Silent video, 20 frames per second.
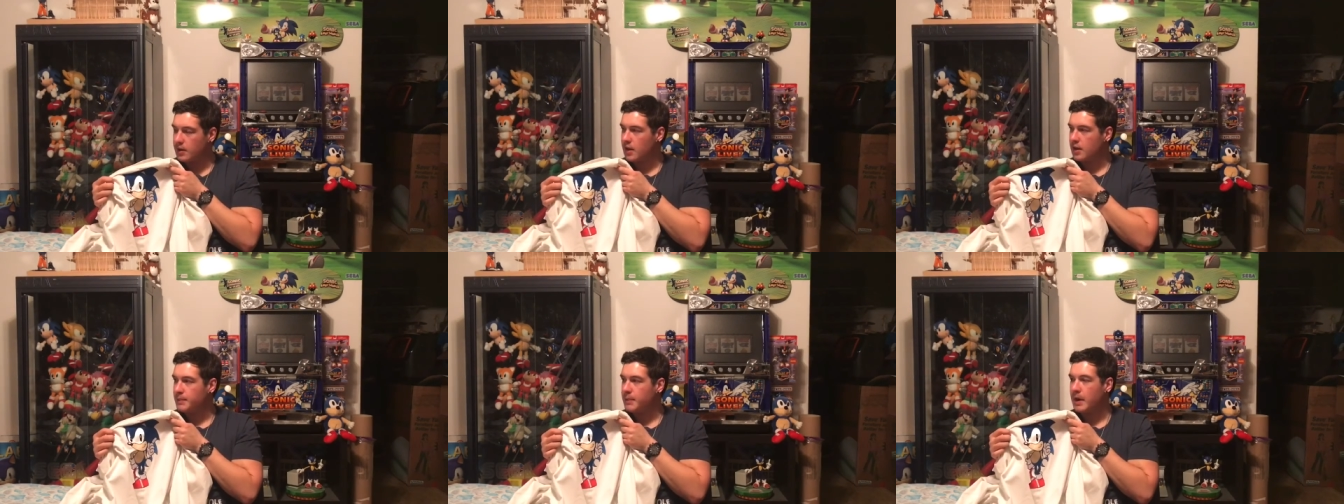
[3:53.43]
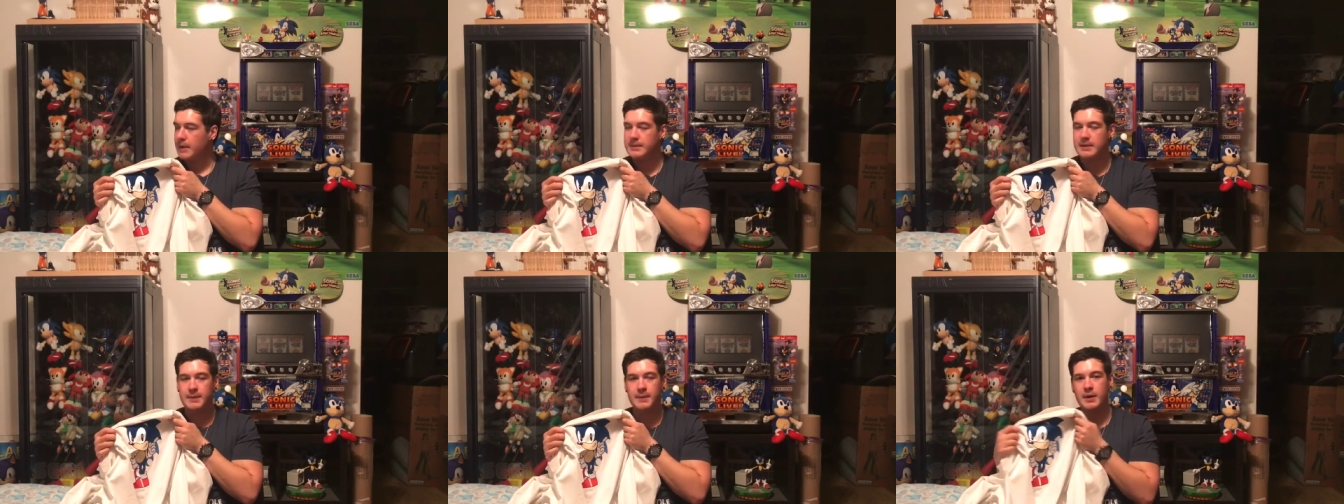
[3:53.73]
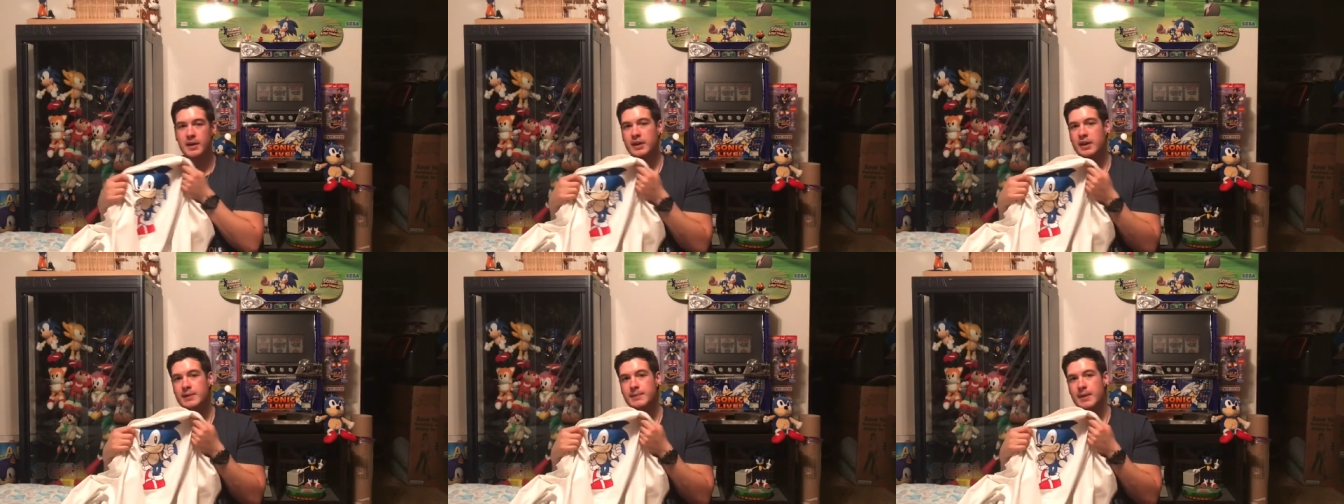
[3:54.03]
it popped up
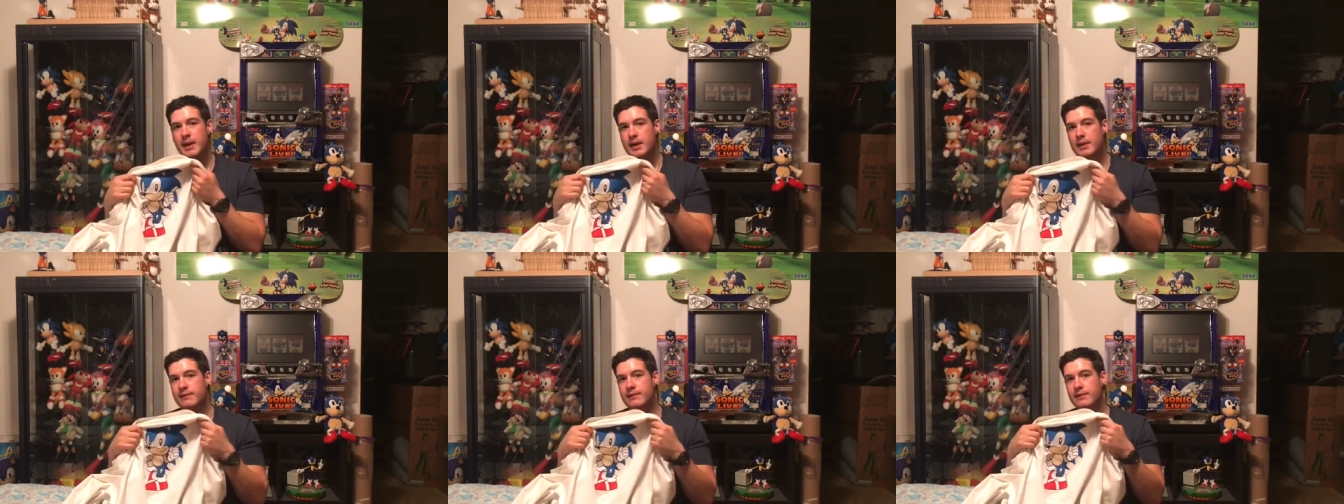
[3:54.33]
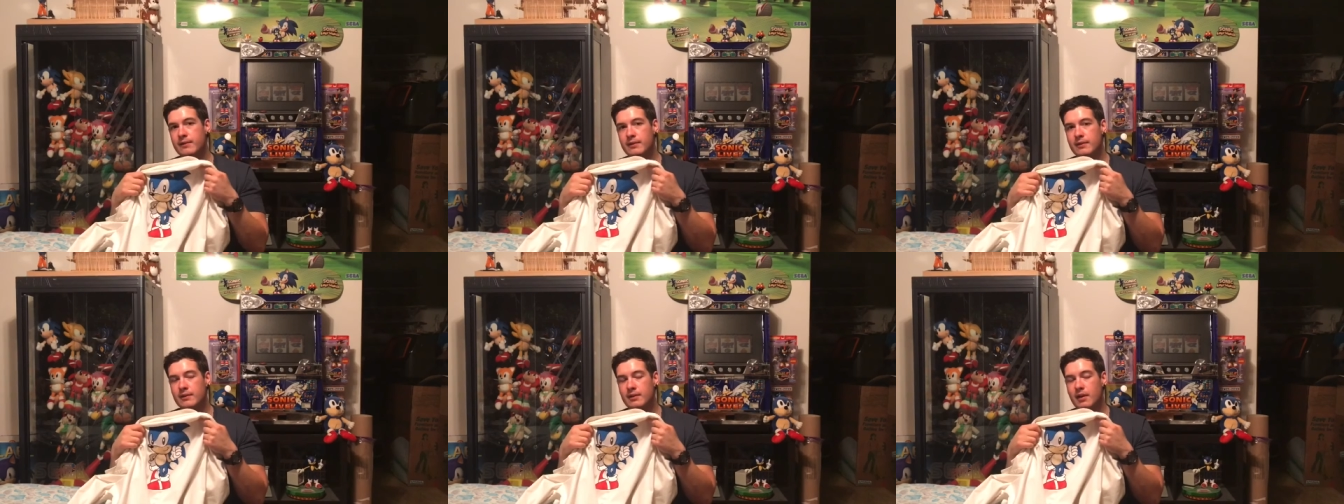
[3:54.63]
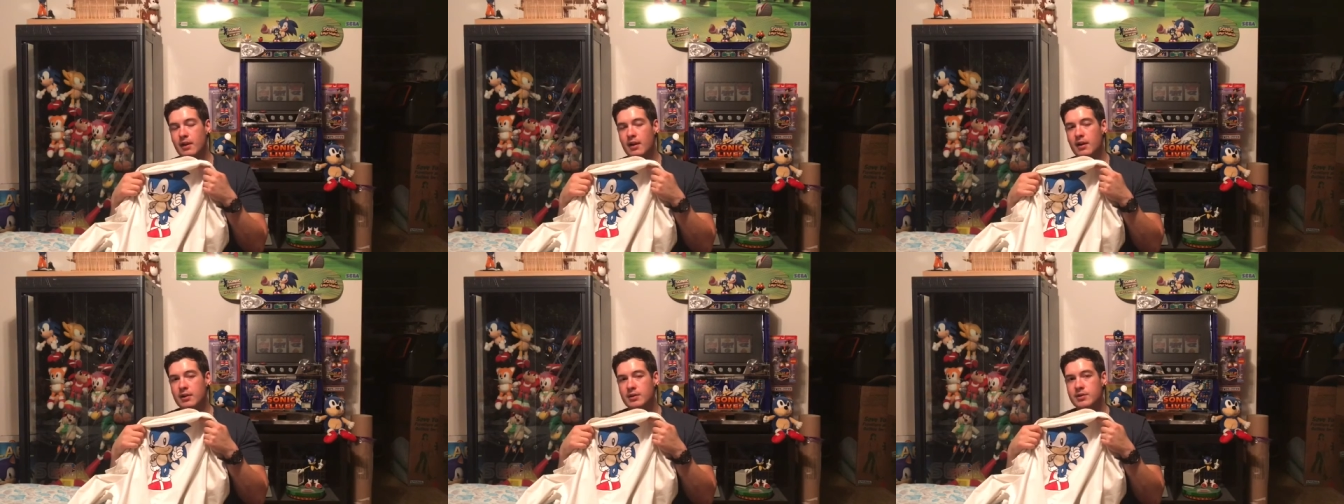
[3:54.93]
on eBay for
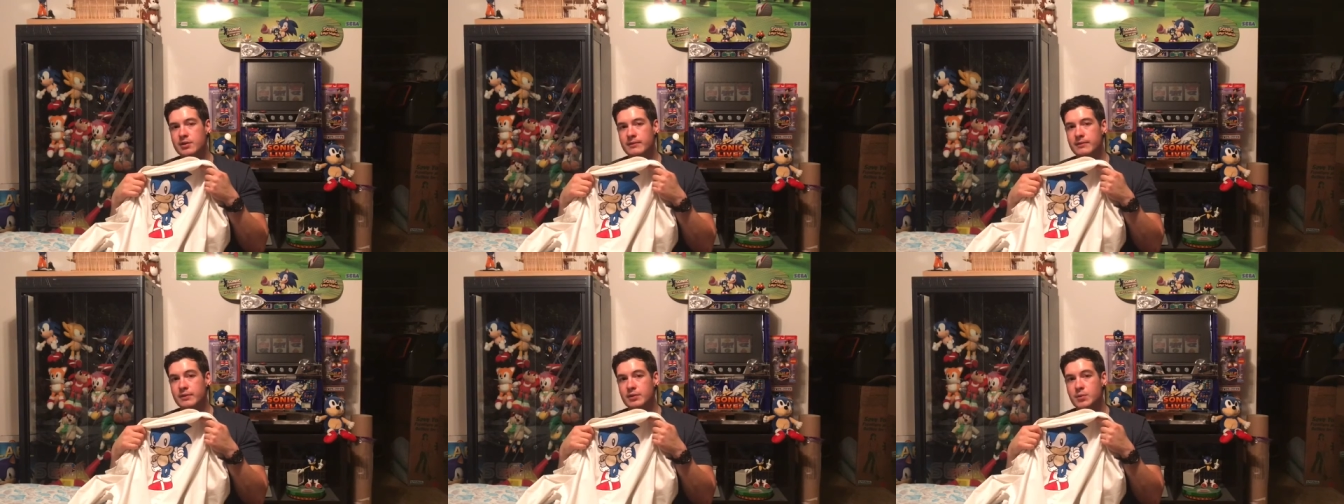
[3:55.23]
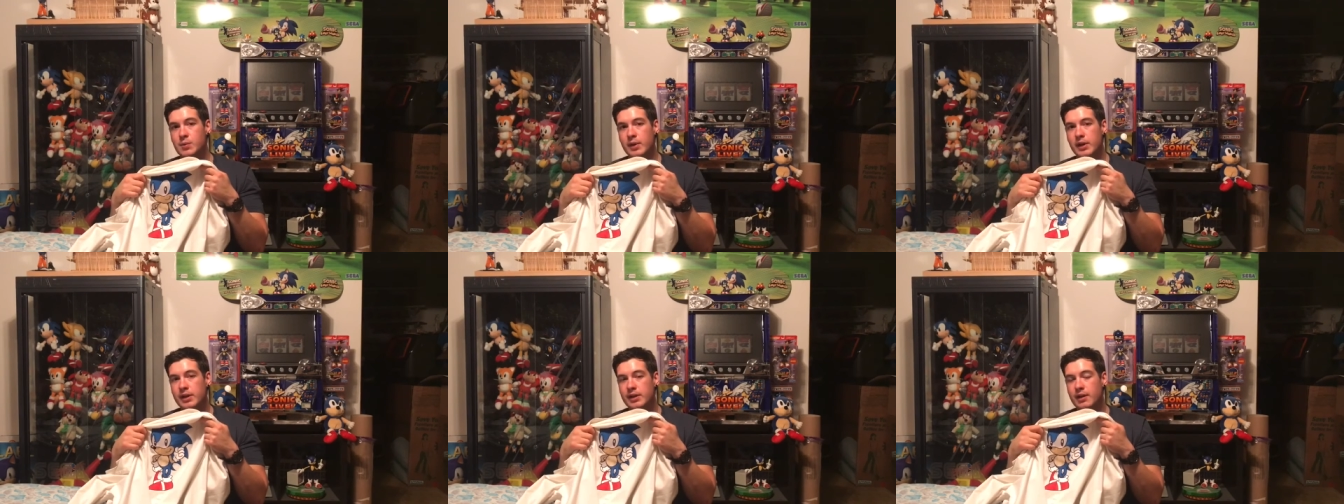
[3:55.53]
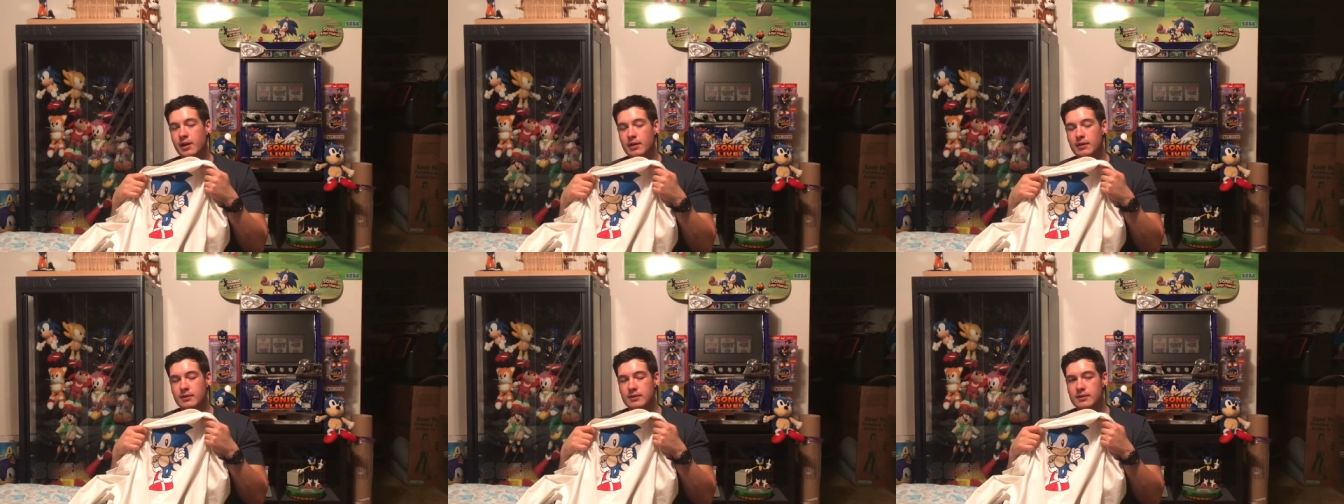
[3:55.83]
auction for
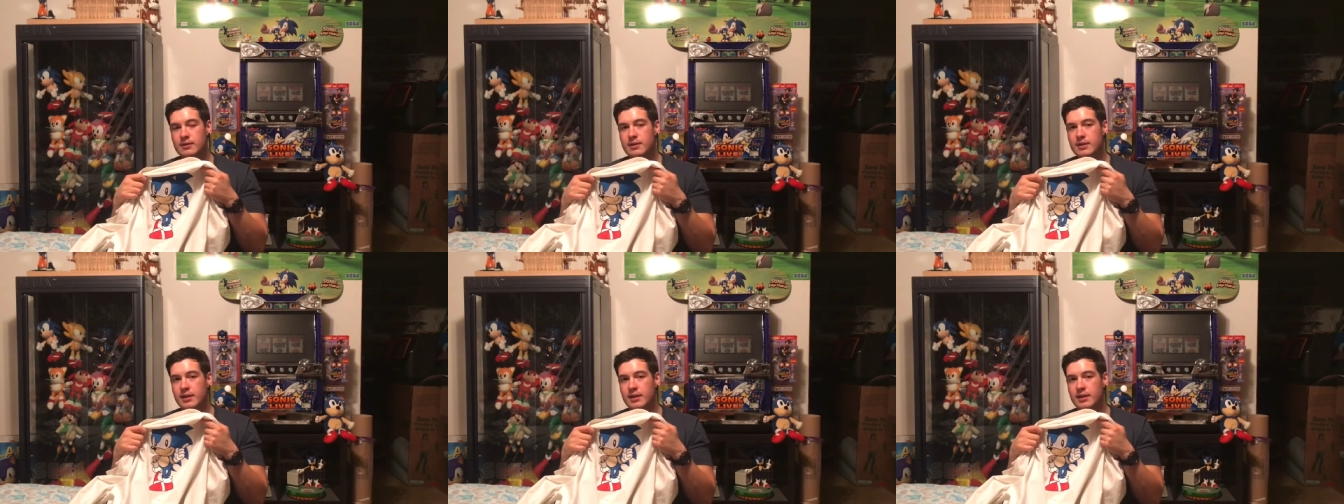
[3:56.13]
$20,